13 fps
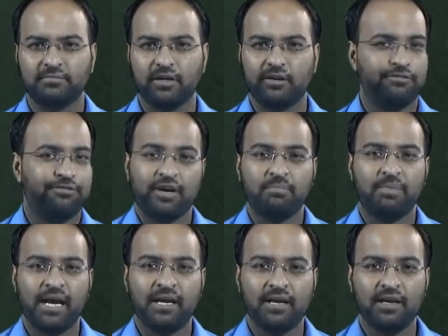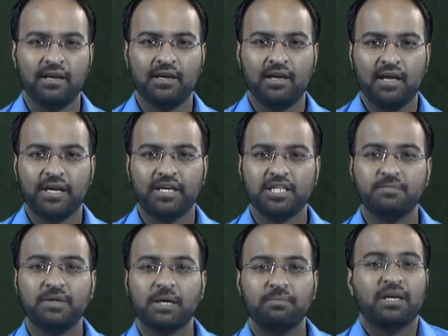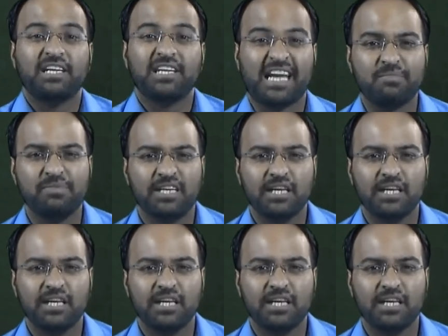for bank it is becoming liability.